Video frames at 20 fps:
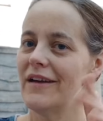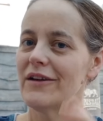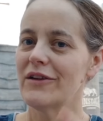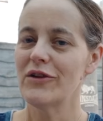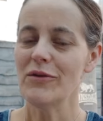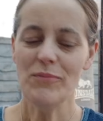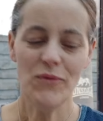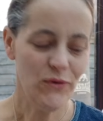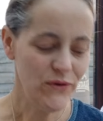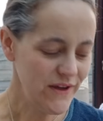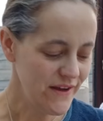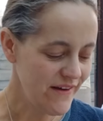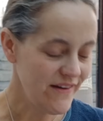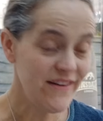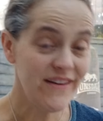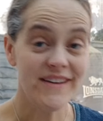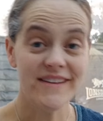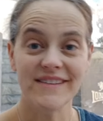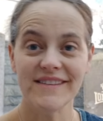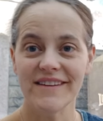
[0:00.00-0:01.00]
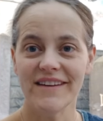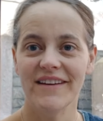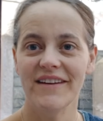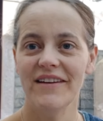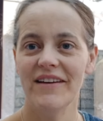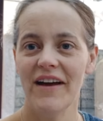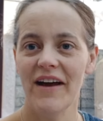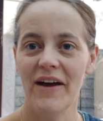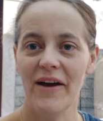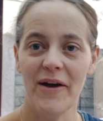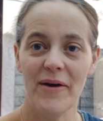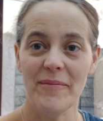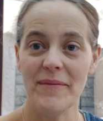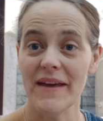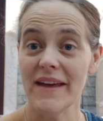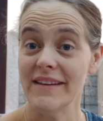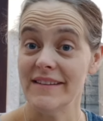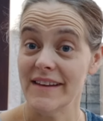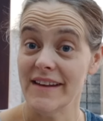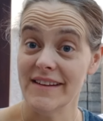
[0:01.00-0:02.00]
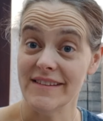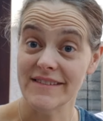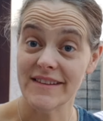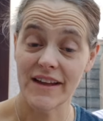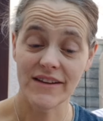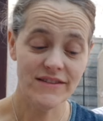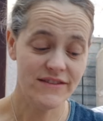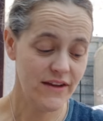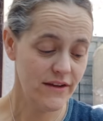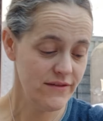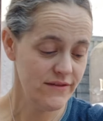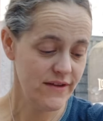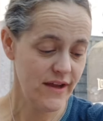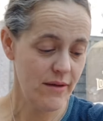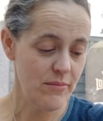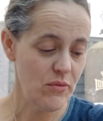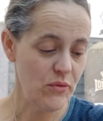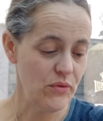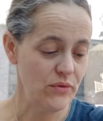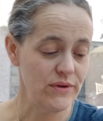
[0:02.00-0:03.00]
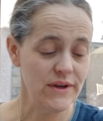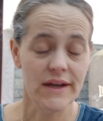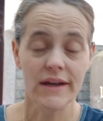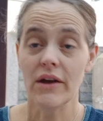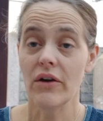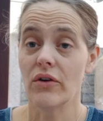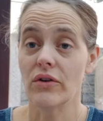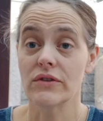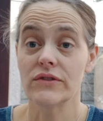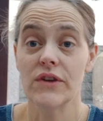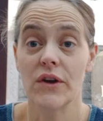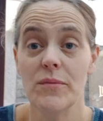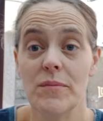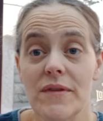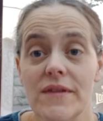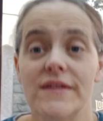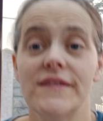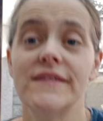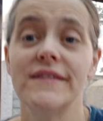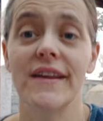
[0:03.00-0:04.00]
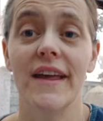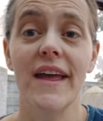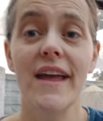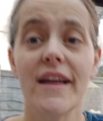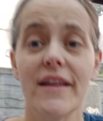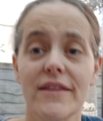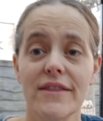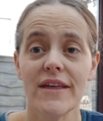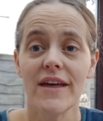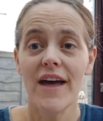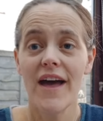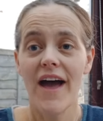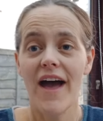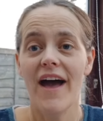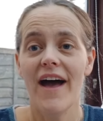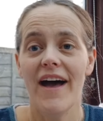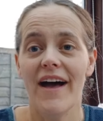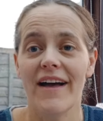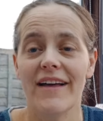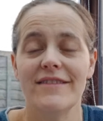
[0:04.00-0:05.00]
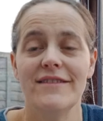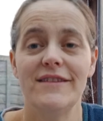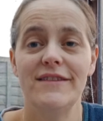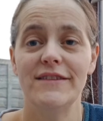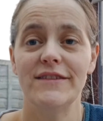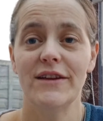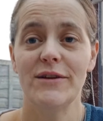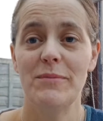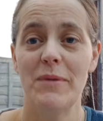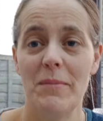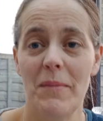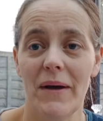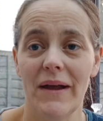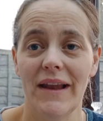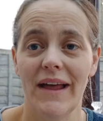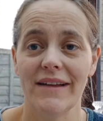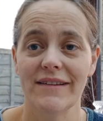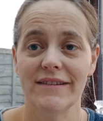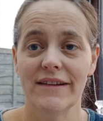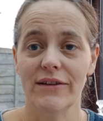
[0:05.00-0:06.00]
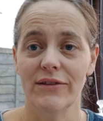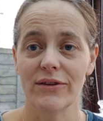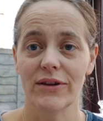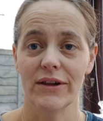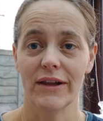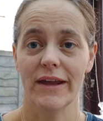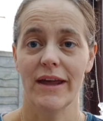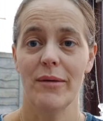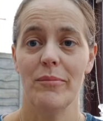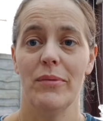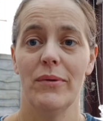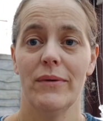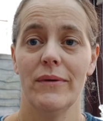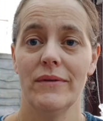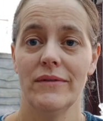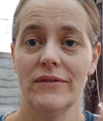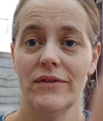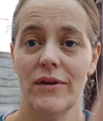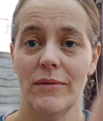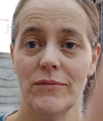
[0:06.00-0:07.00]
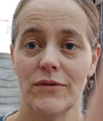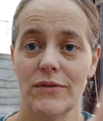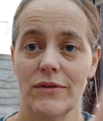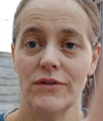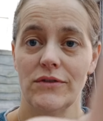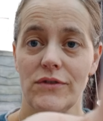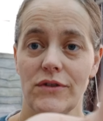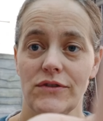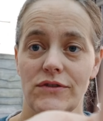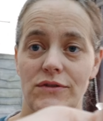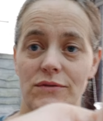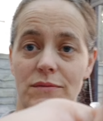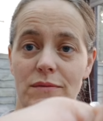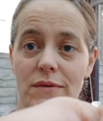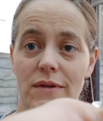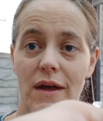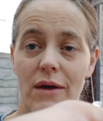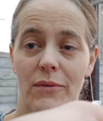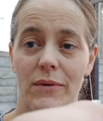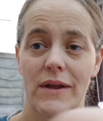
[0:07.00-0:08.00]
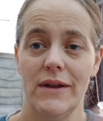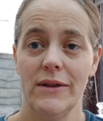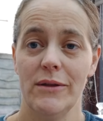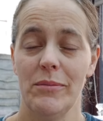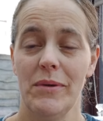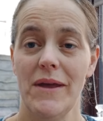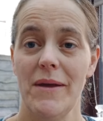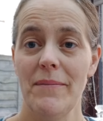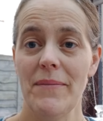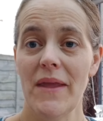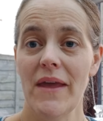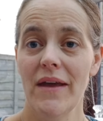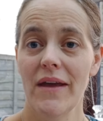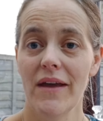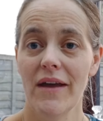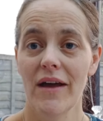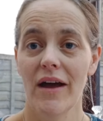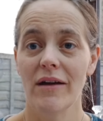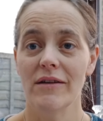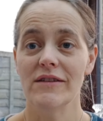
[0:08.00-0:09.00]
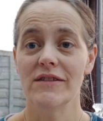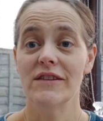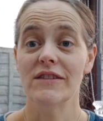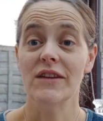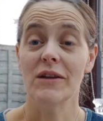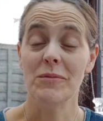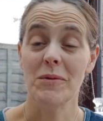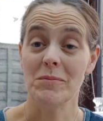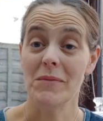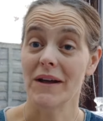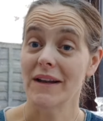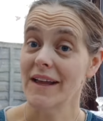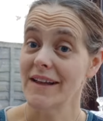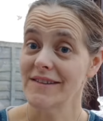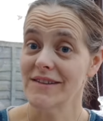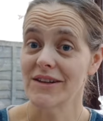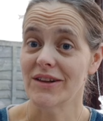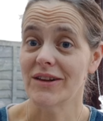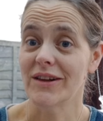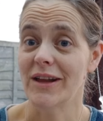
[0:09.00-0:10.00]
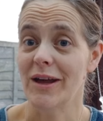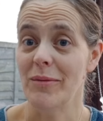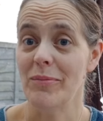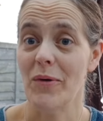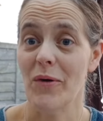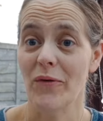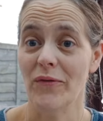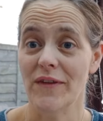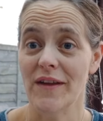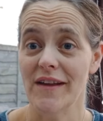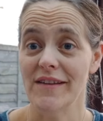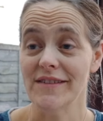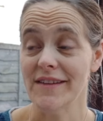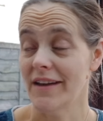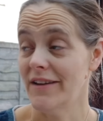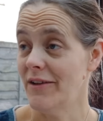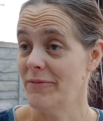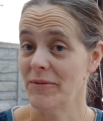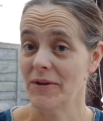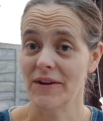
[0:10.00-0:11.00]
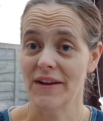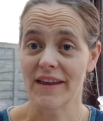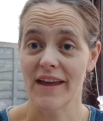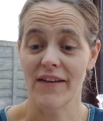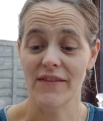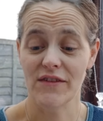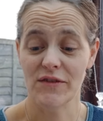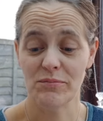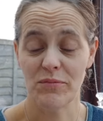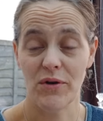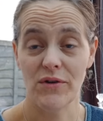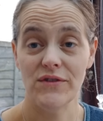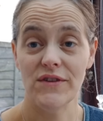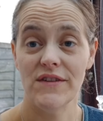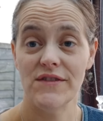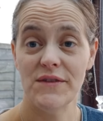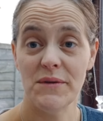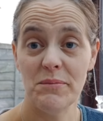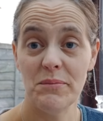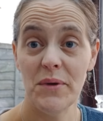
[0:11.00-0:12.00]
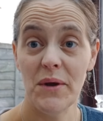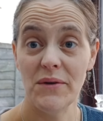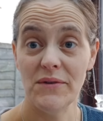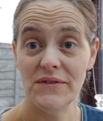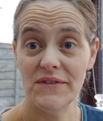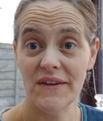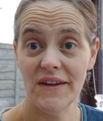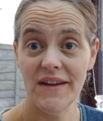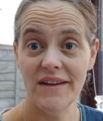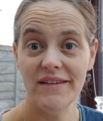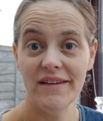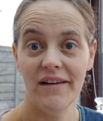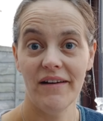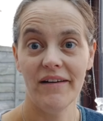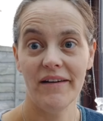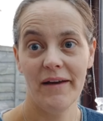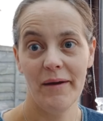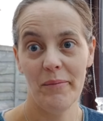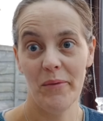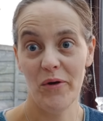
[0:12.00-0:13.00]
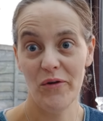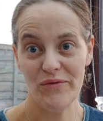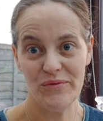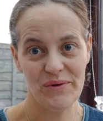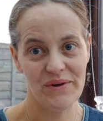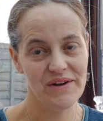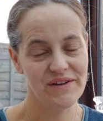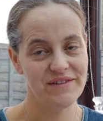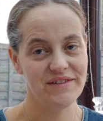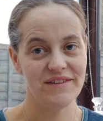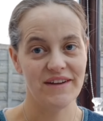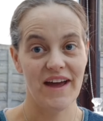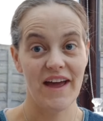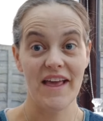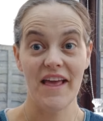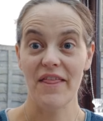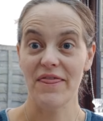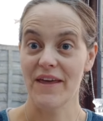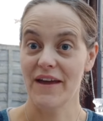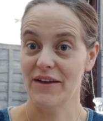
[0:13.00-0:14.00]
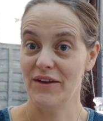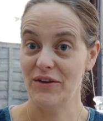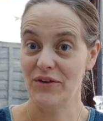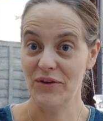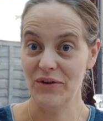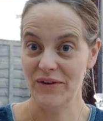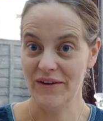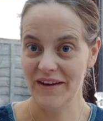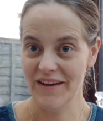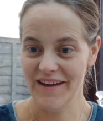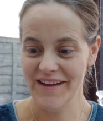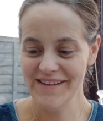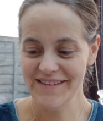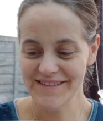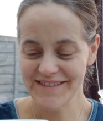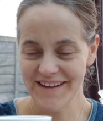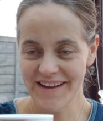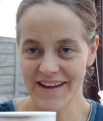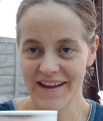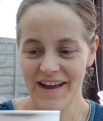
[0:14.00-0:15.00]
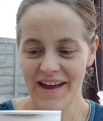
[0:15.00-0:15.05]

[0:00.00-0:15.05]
Good morning, guys. It is a Sunday morning, October the 6th, and this is going to be my last little clip. So I'm just going to adjust you that way a little bit. This is going to be my last little clip on this, and I'm going to get this processed and posted. I am off work today, thank goodness.